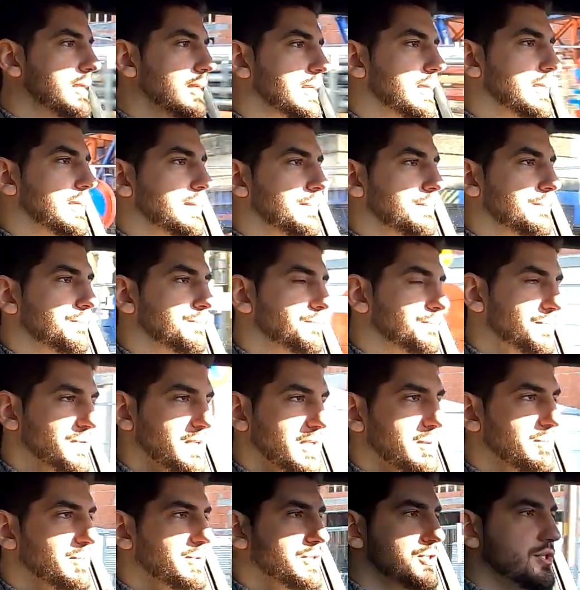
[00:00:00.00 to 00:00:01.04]
um,
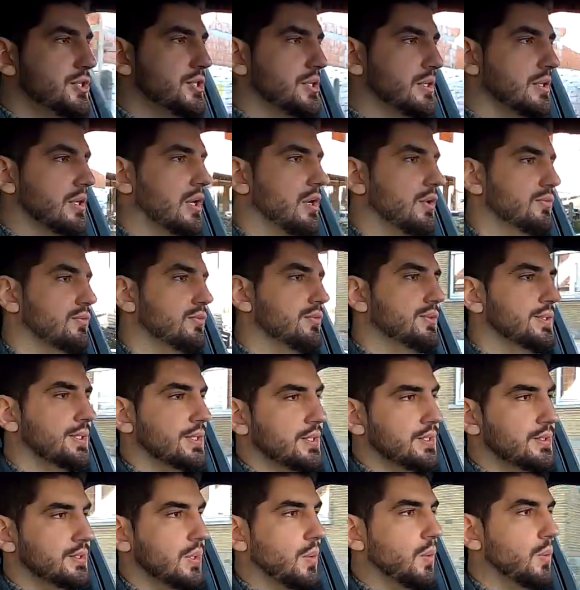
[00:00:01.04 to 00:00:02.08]
image of
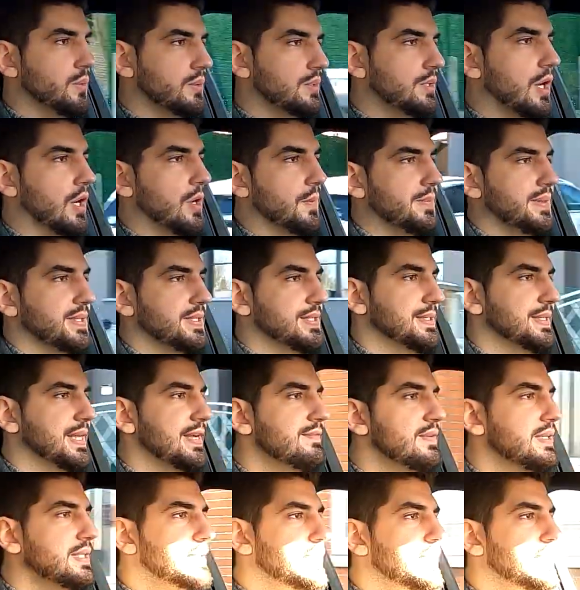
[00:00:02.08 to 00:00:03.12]
the, the whole cockpit and
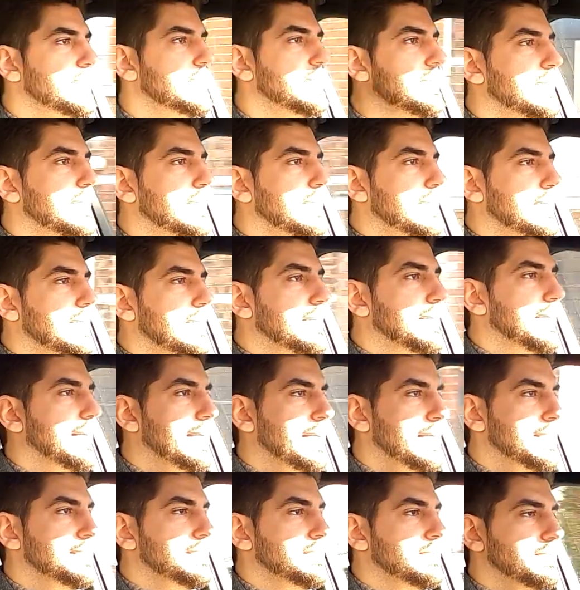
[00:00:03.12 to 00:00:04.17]
everything.
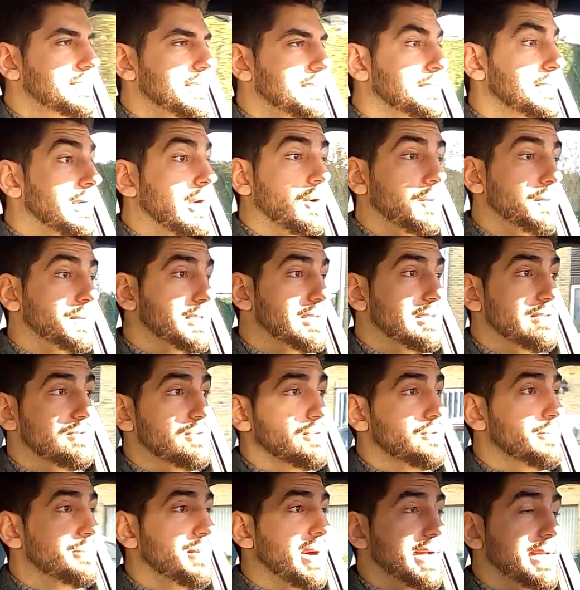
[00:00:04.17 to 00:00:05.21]
And then I'll give
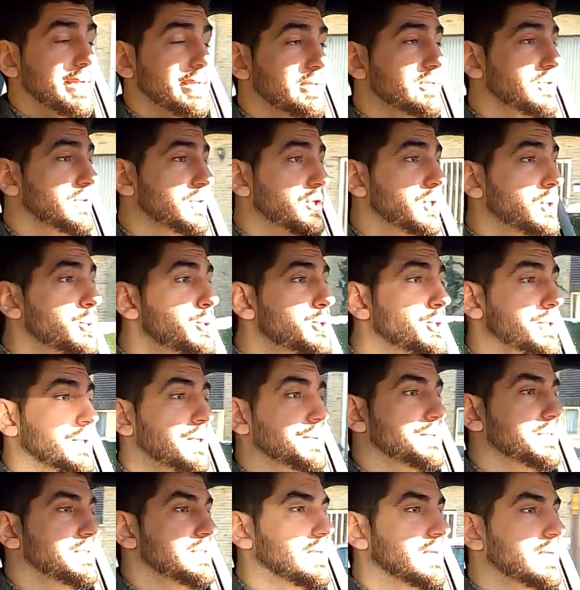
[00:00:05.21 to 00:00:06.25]
you my conclusion
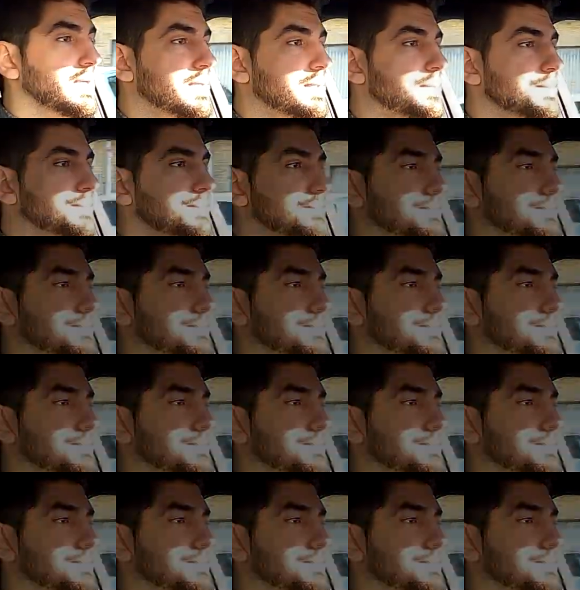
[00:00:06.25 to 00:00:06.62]
on this car.